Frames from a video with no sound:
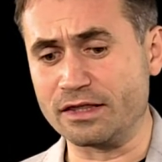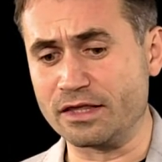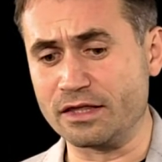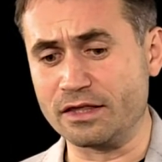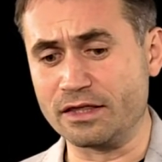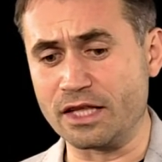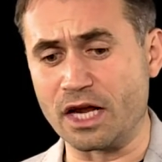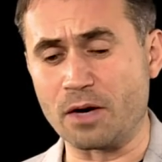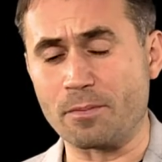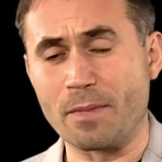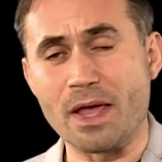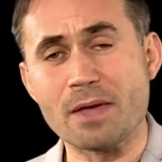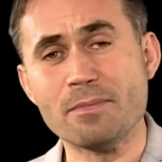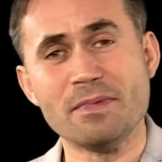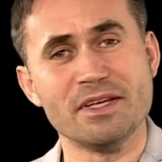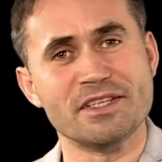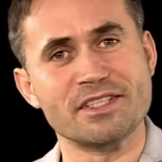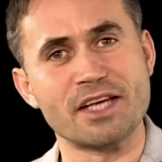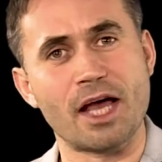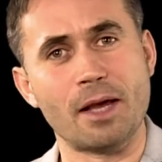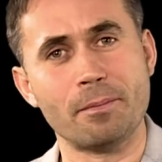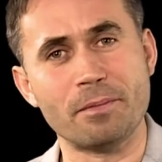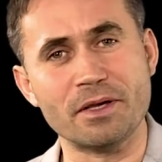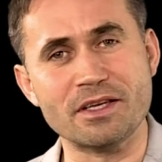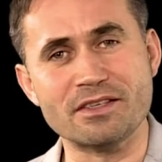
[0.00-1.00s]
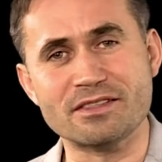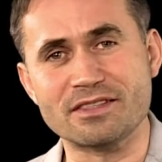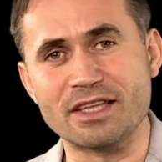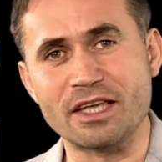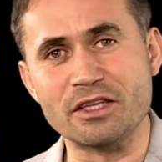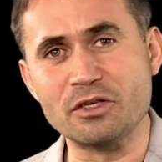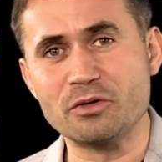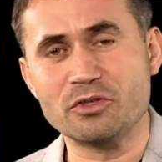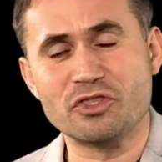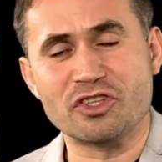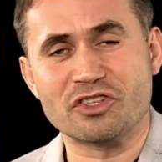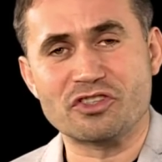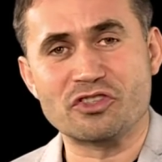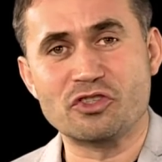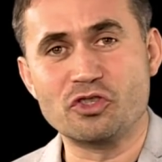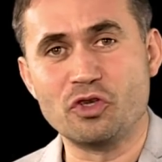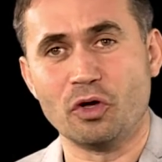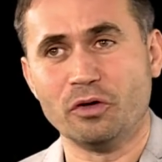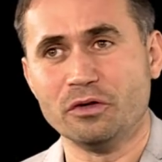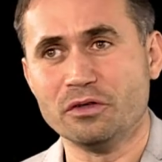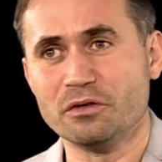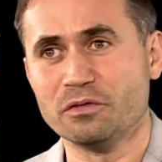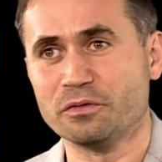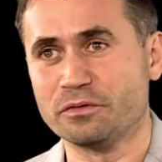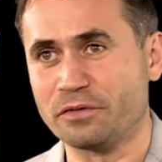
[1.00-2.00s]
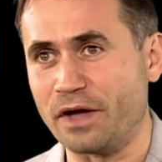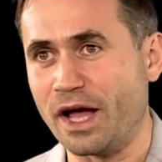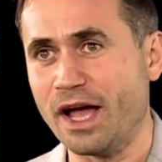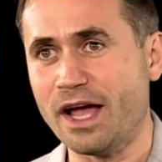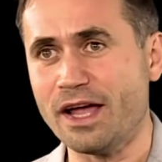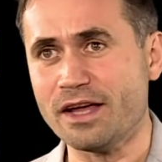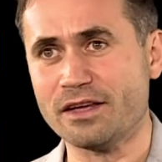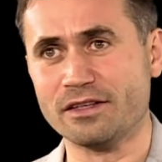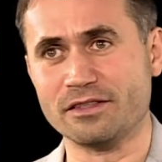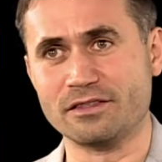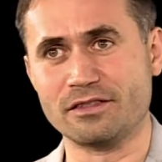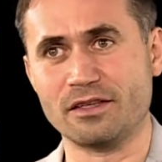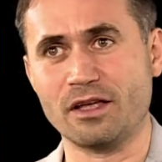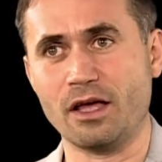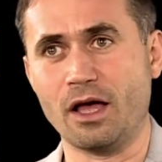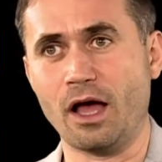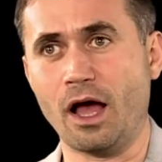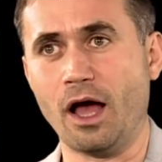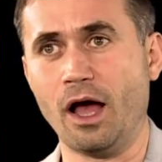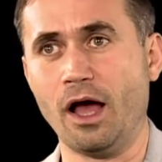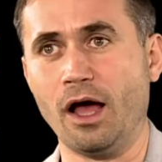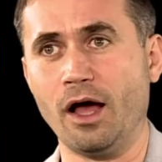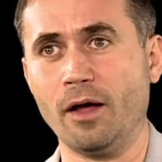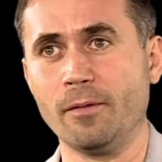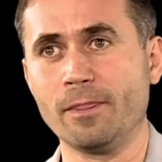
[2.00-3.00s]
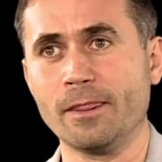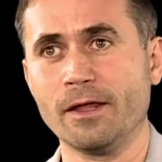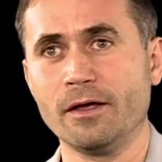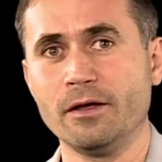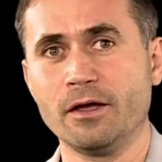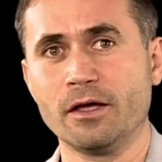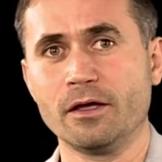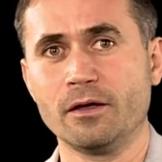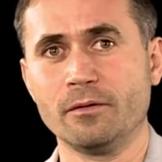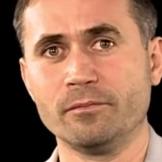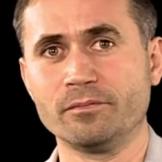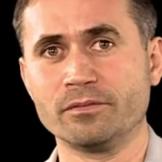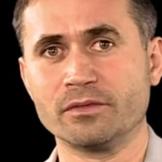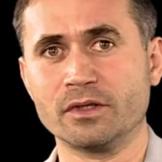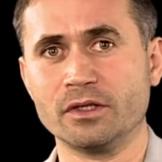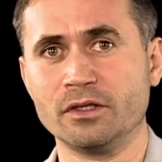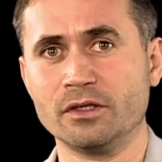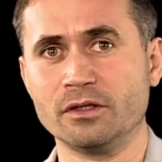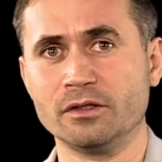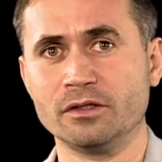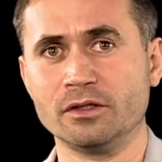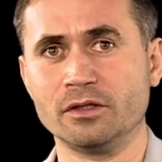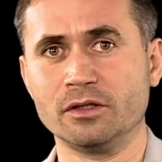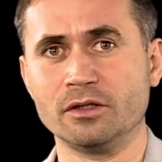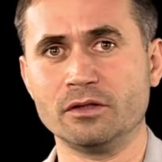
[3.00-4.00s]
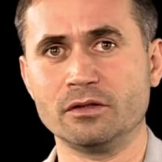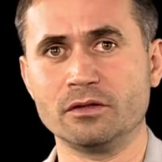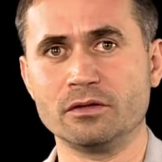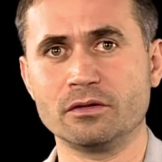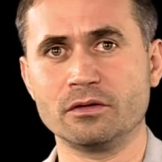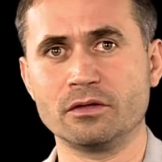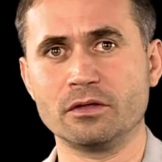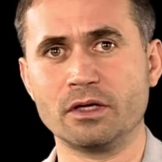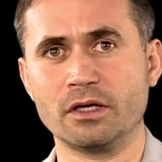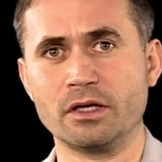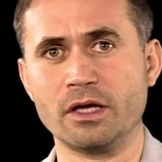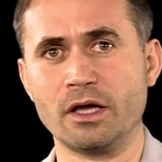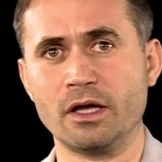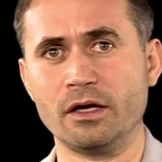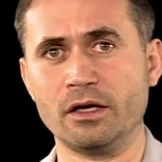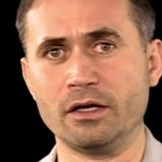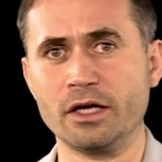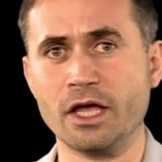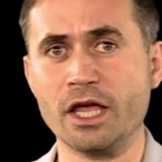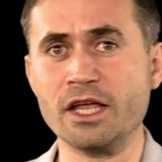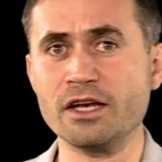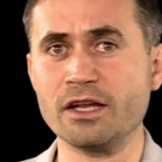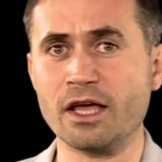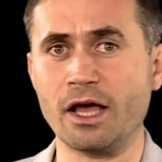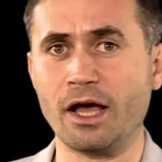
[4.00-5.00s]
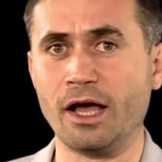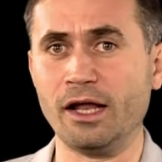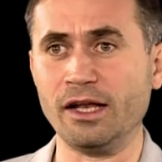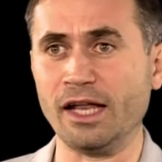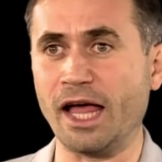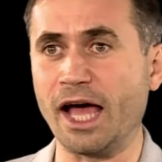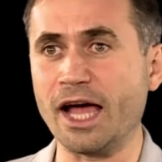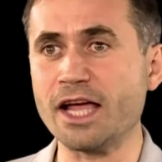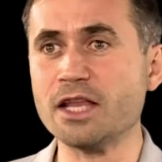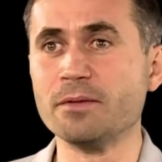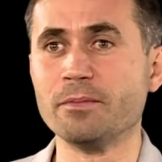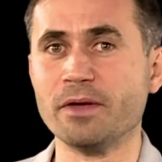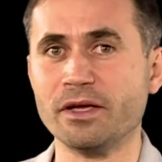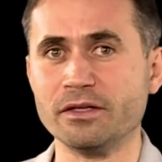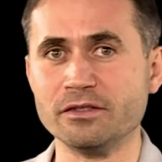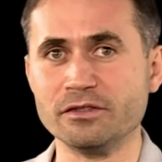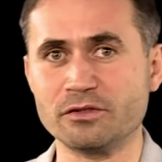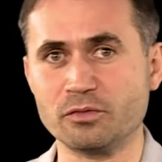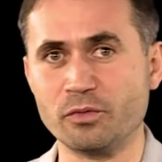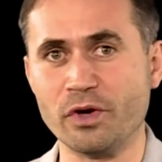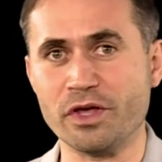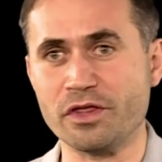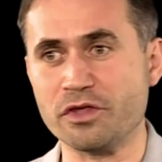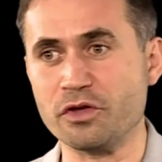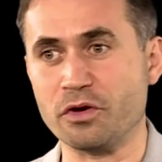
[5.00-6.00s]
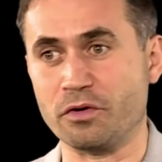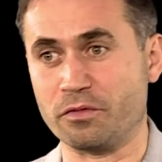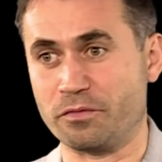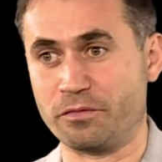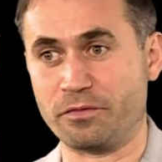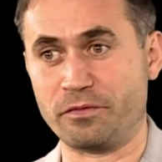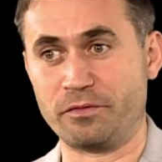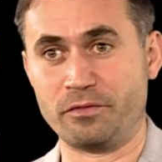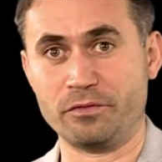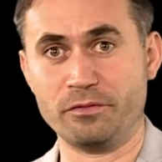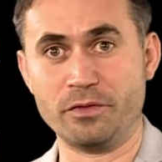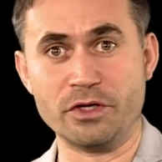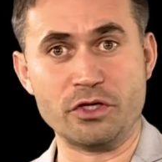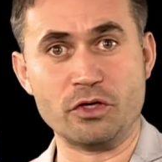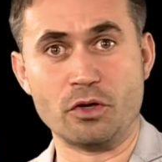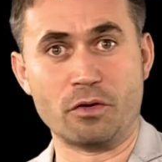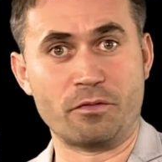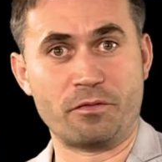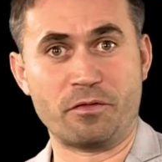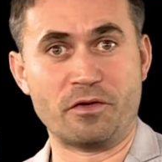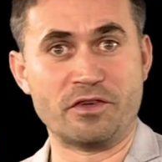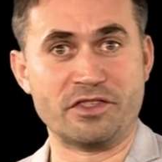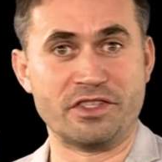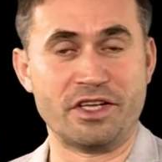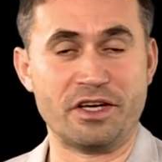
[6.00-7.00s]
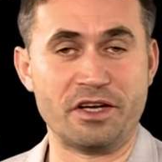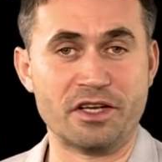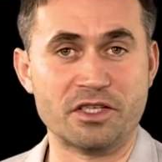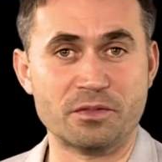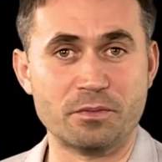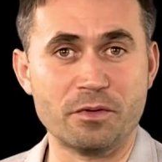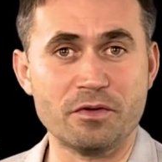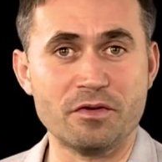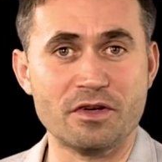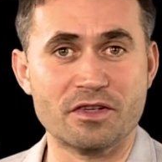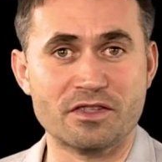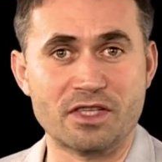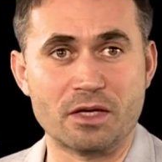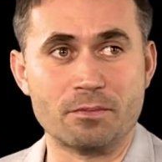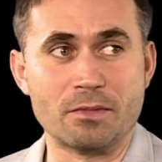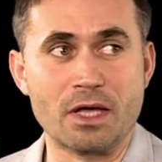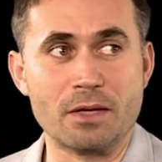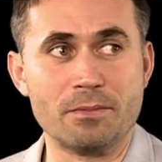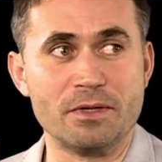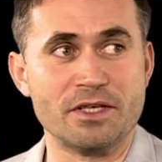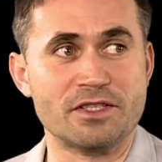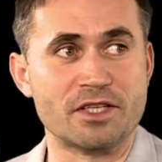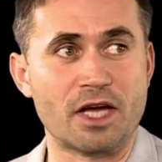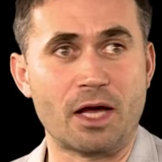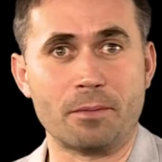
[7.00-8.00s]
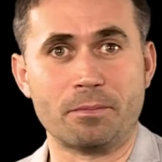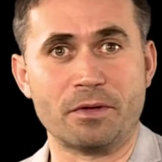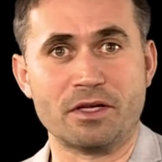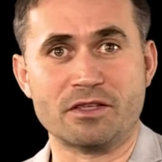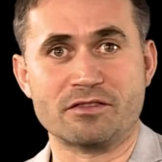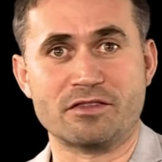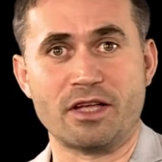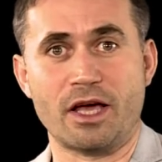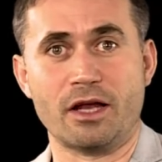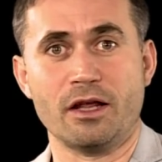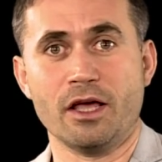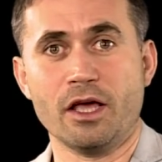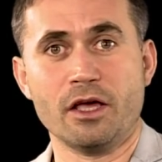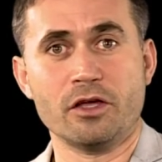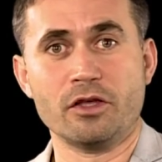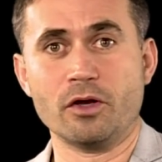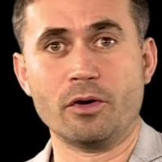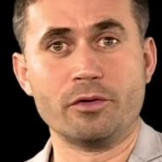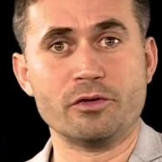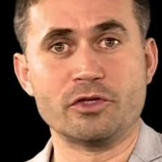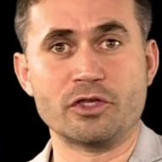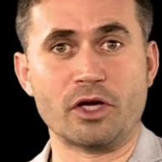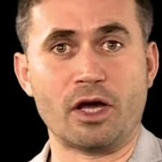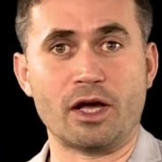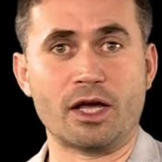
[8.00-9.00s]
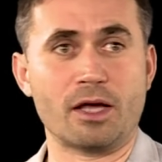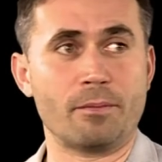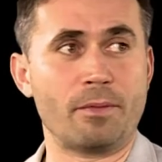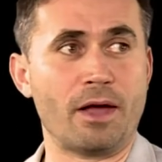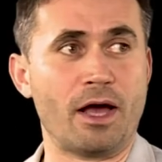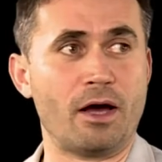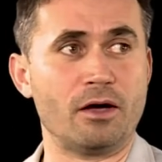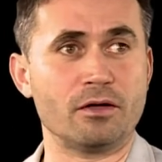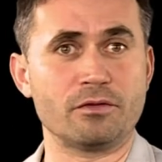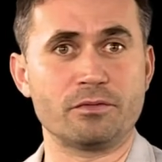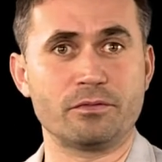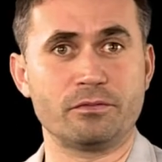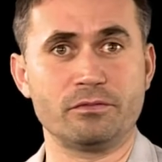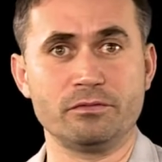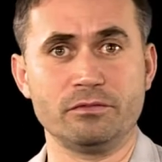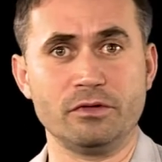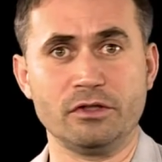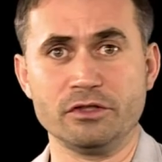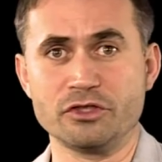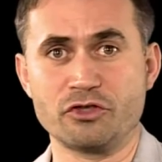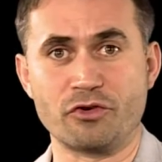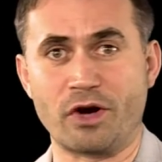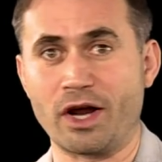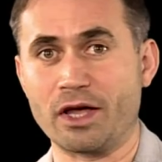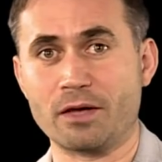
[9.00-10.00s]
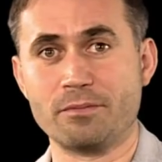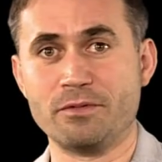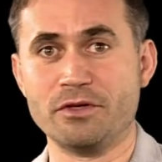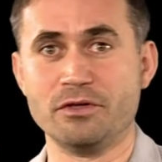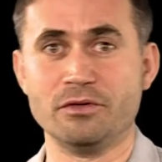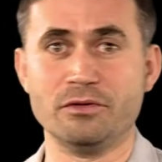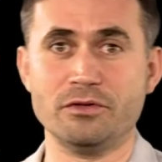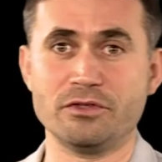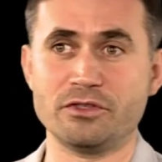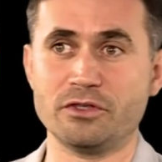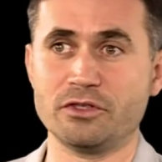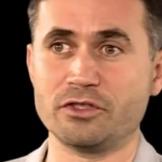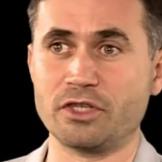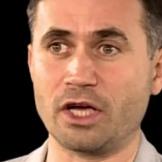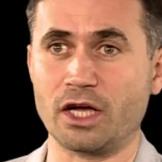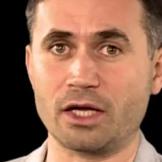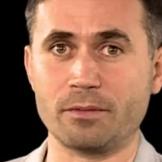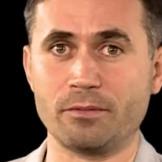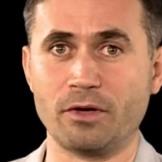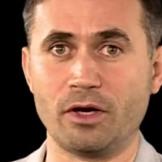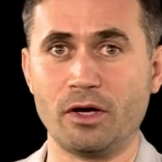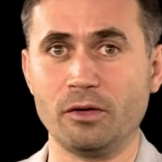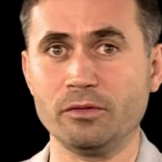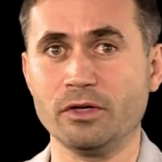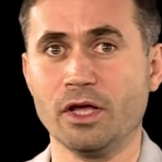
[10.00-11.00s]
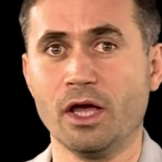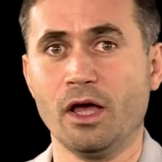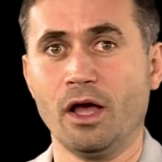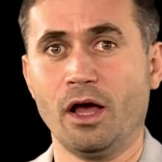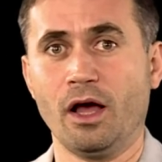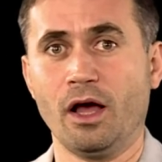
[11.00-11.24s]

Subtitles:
there may be topics that you just don't find in alignment with your first-hand experience. There may be topics that you talk about drug abuse, you talk about